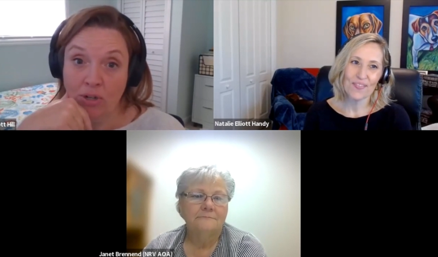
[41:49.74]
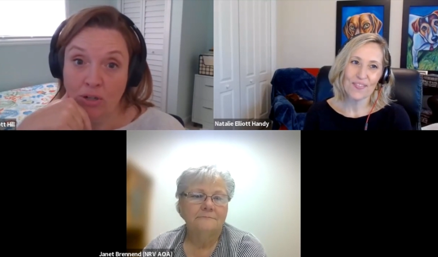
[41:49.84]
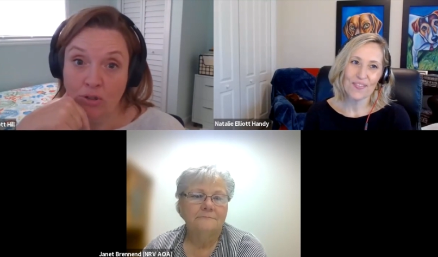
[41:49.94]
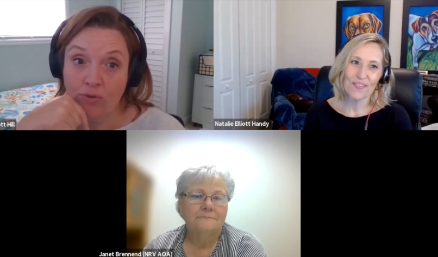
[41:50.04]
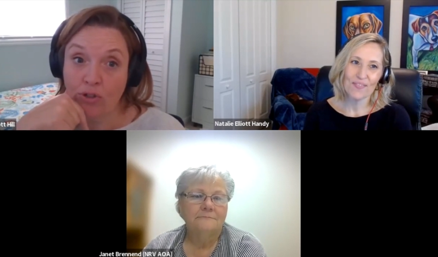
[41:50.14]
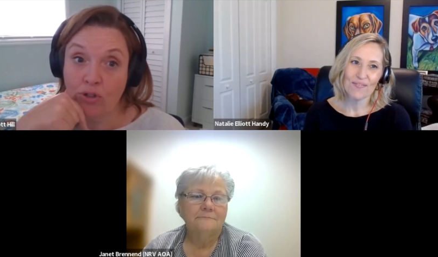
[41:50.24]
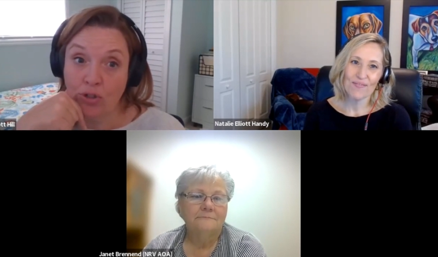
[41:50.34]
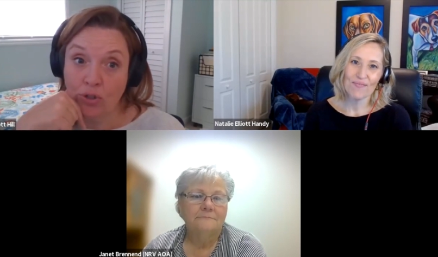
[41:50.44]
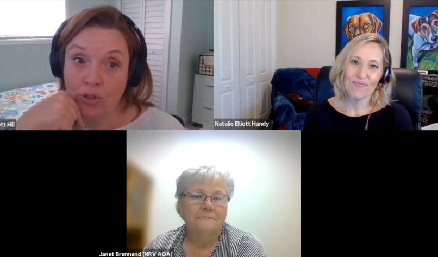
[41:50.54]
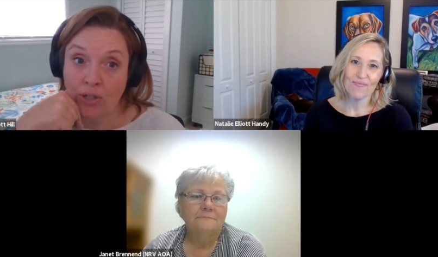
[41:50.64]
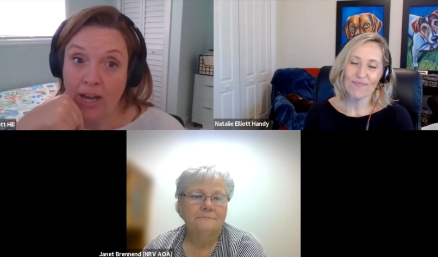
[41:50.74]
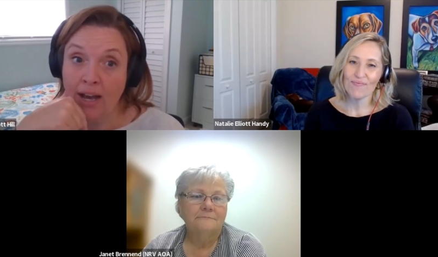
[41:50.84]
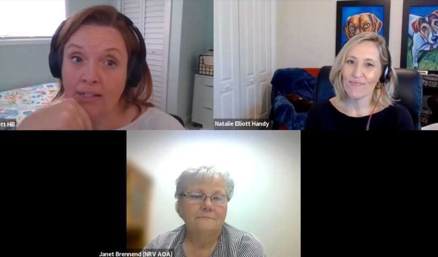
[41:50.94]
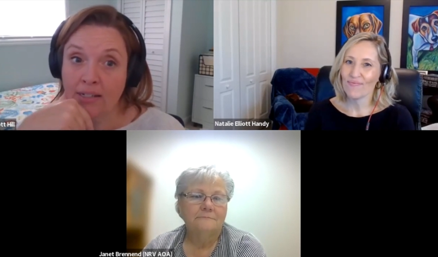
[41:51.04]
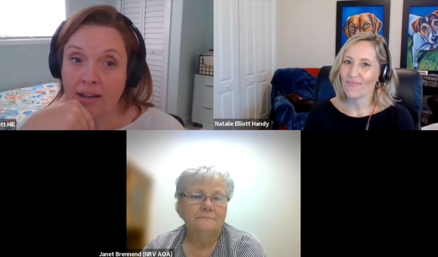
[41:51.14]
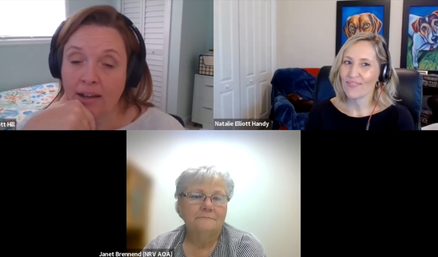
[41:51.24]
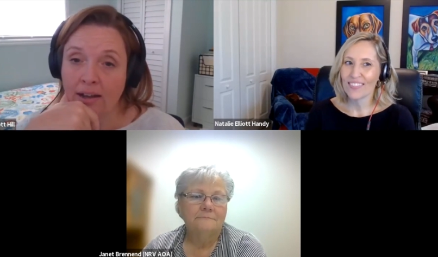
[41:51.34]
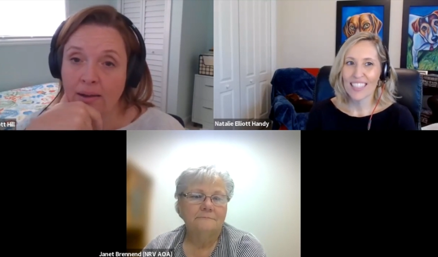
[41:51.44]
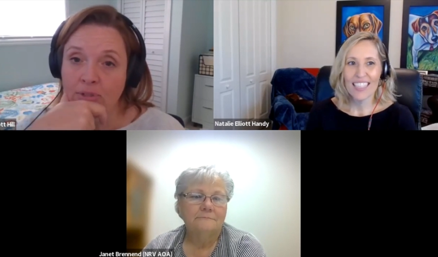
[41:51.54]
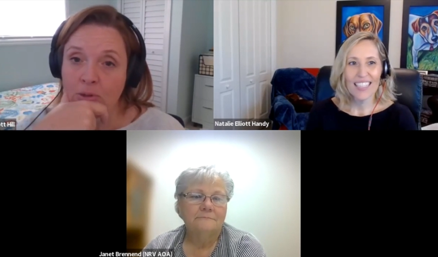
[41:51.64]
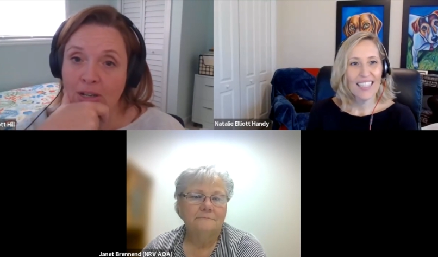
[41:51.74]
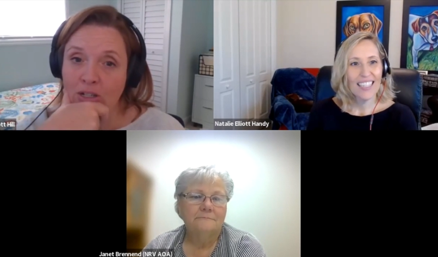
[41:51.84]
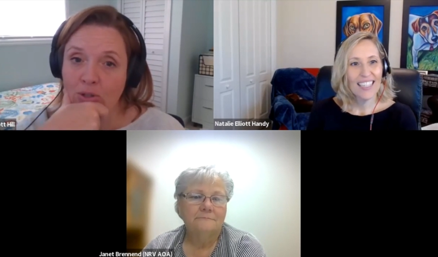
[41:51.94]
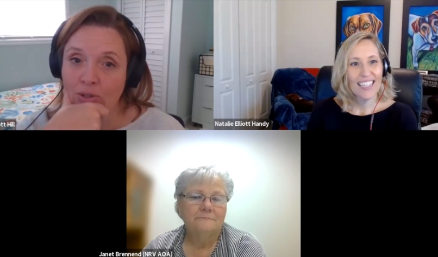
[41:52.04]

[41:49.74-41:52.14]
Speaker 1: notes for sure, Nat, um, to make